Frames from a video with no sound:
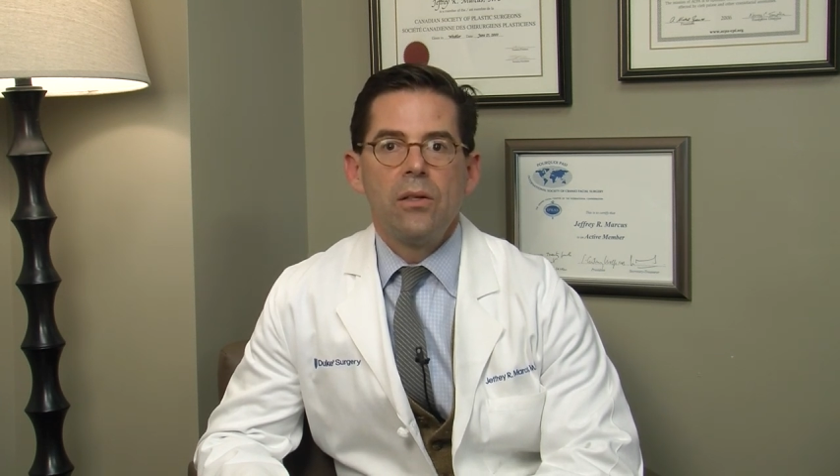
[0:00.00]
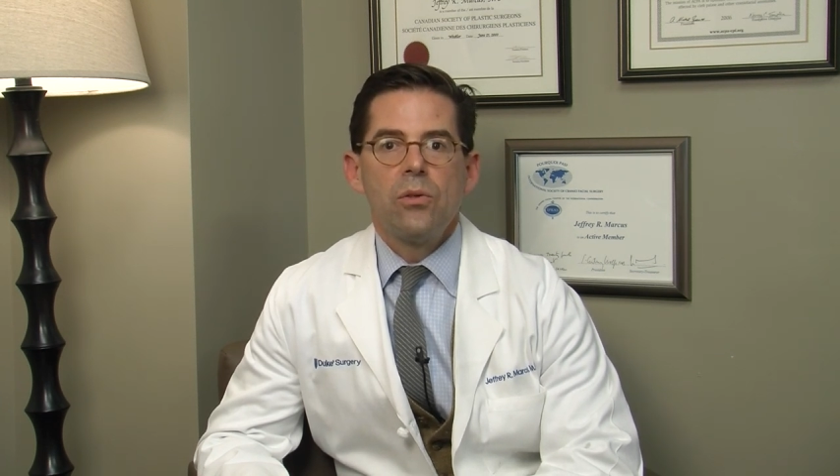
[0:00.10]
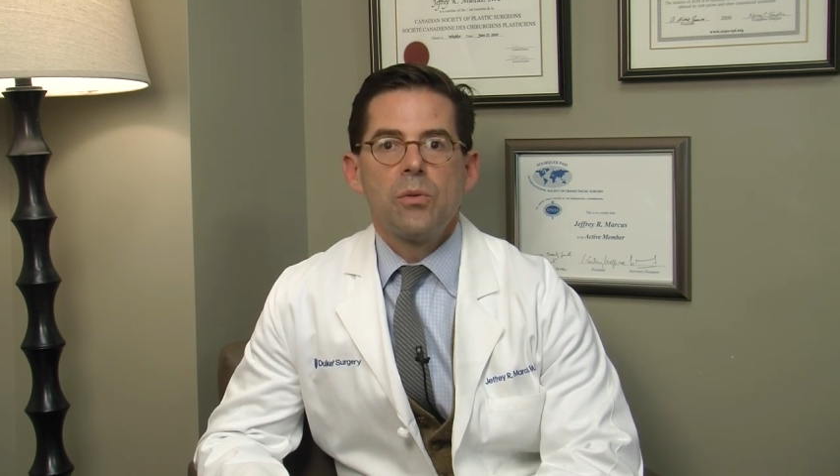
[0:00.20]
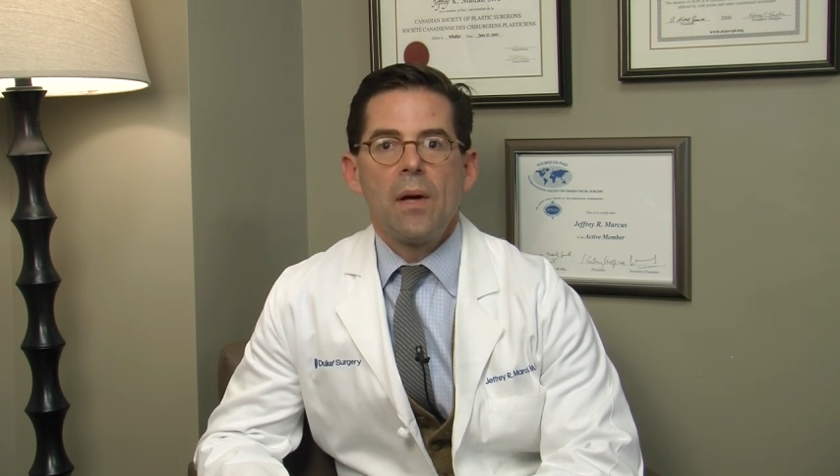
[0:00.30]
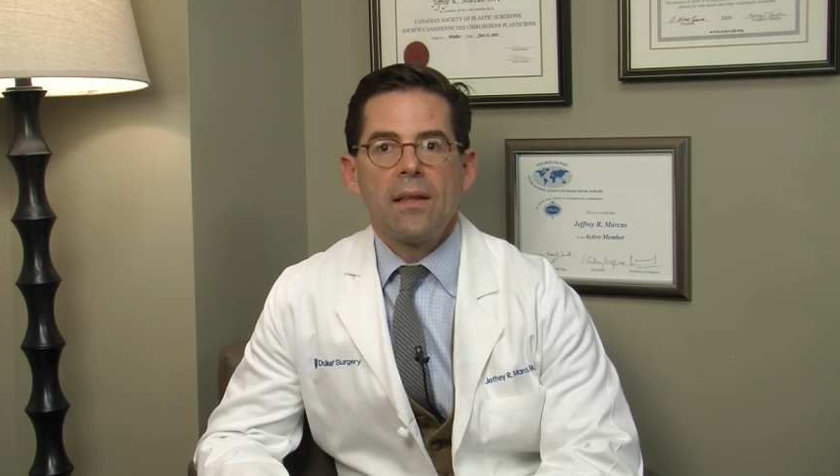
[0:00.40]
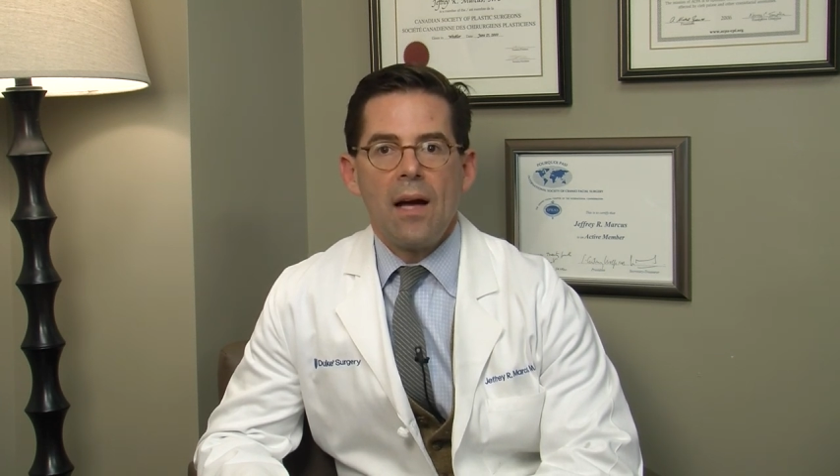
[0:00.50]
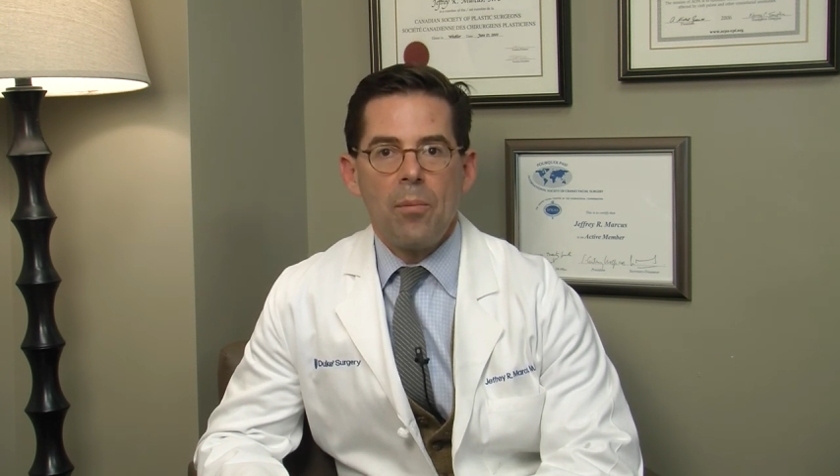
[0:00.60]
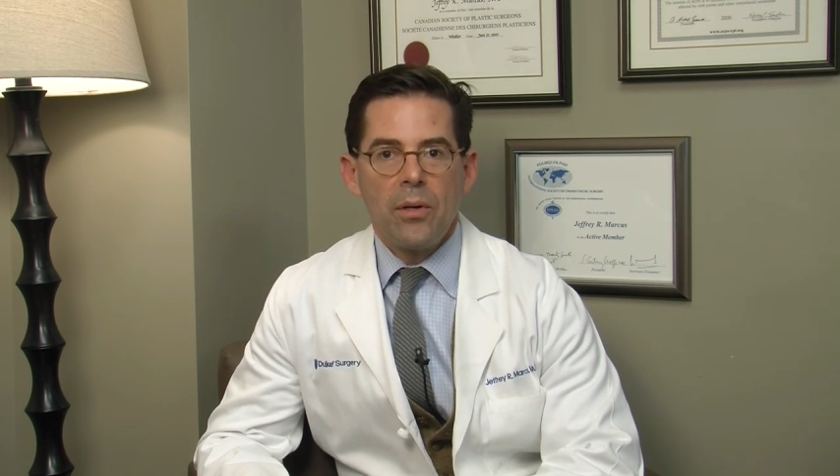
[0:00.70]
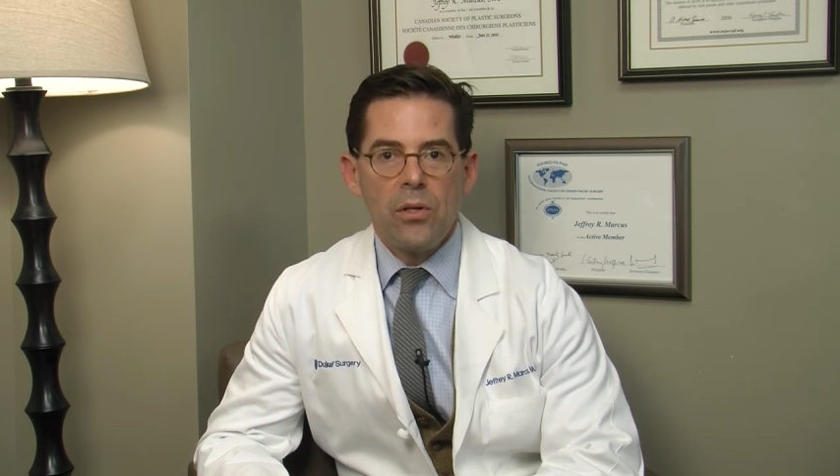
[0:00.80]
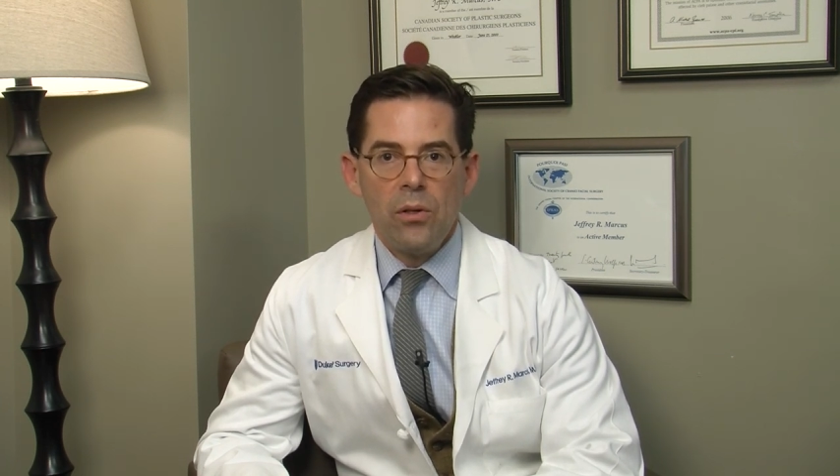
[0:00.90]
to respect the
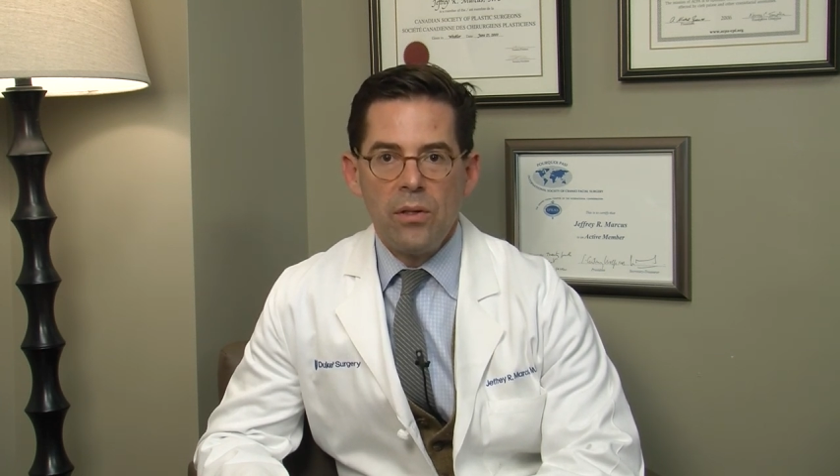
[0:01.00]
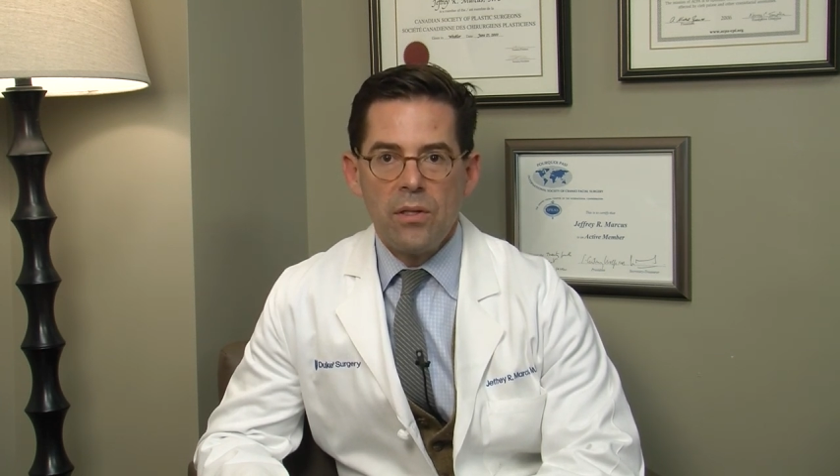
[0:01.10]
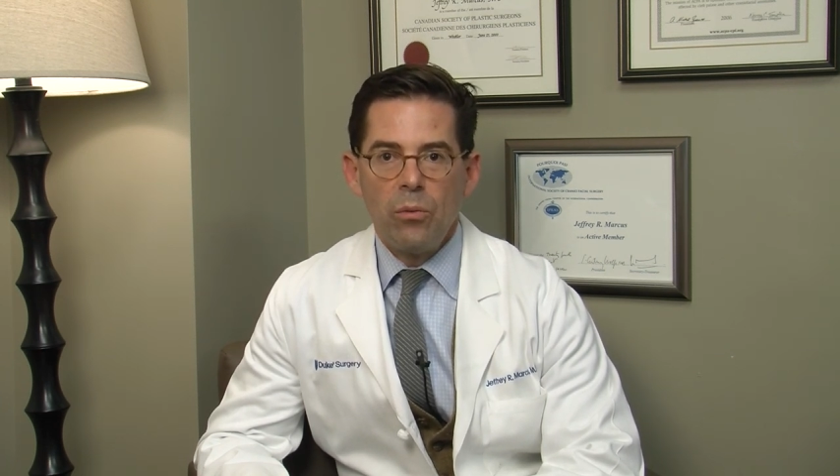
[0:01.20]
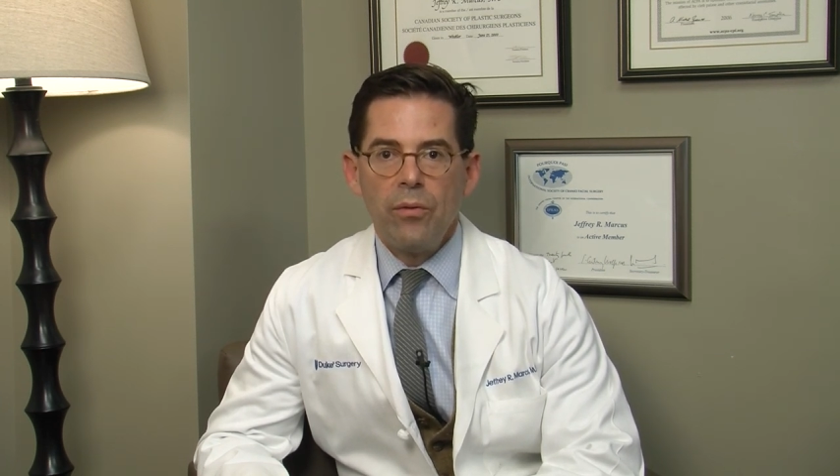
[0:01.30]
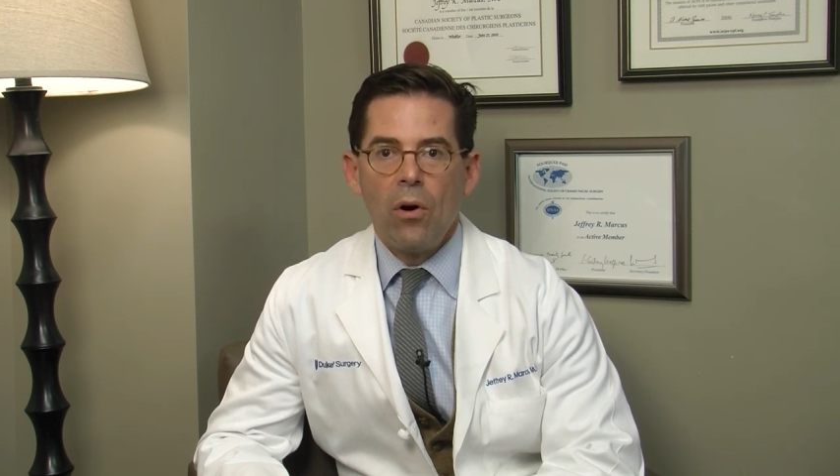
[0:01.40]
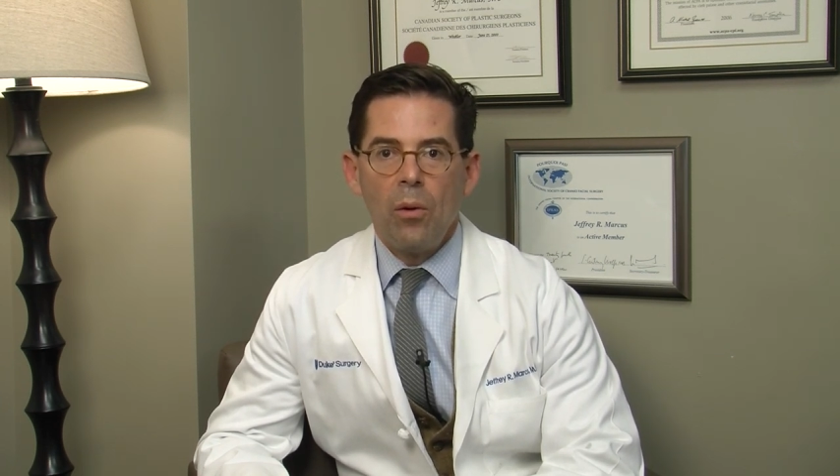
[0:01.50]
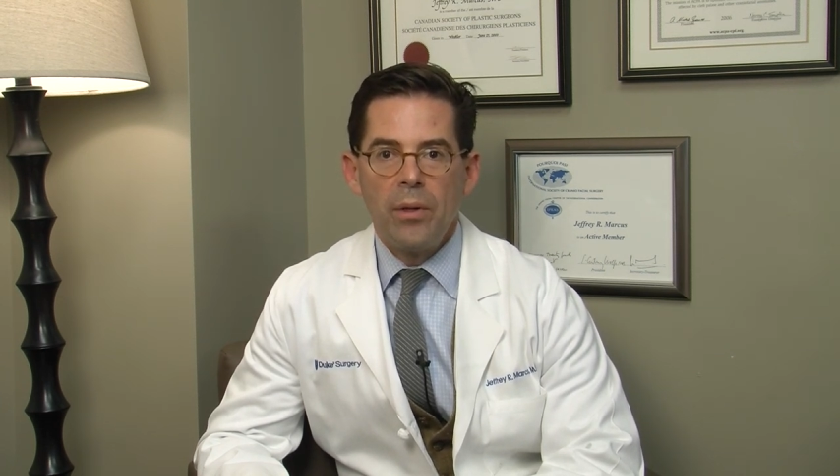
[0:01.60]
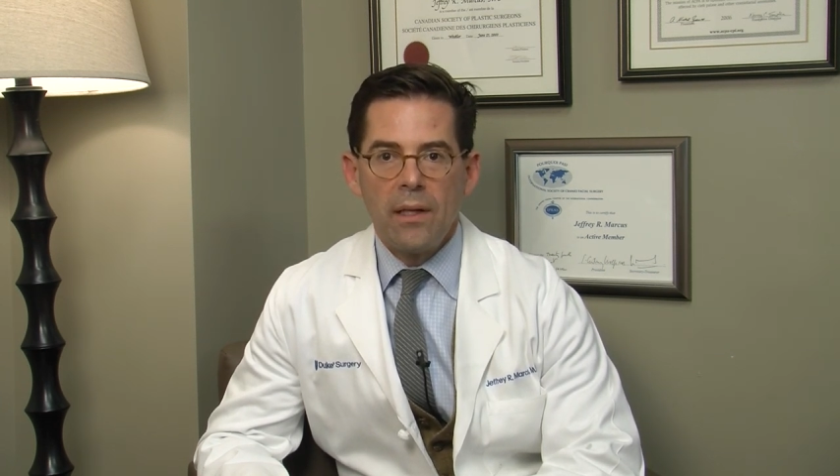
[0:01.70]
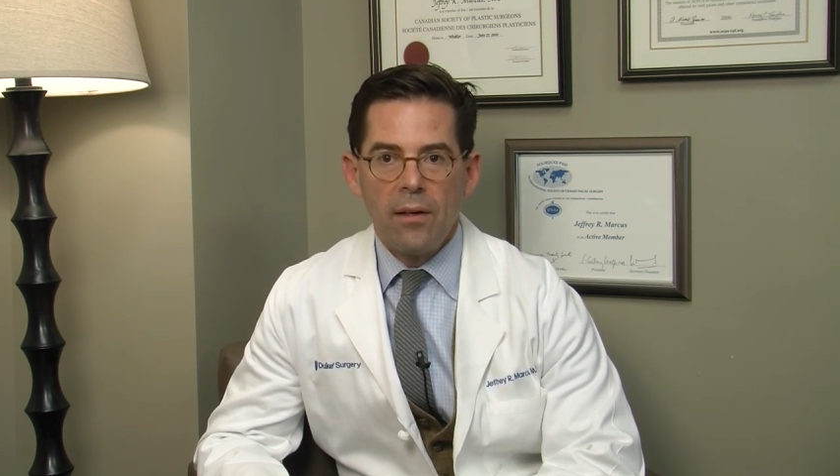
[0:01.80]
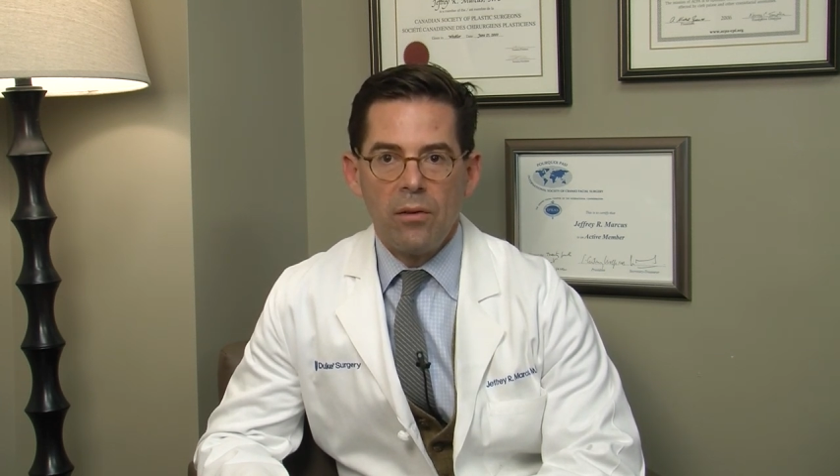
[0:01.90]
opportunities that we've all
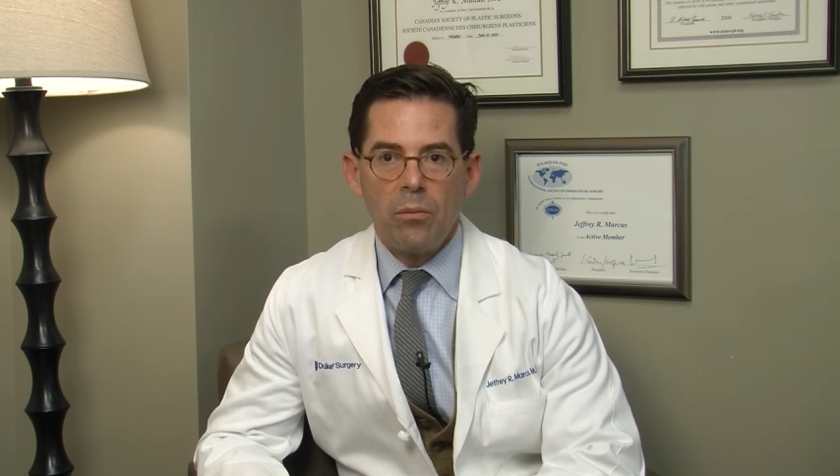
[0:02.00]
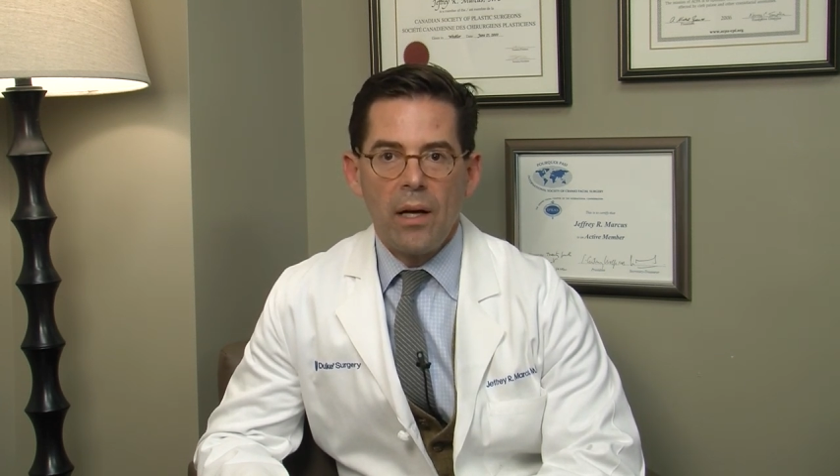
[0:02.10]
been given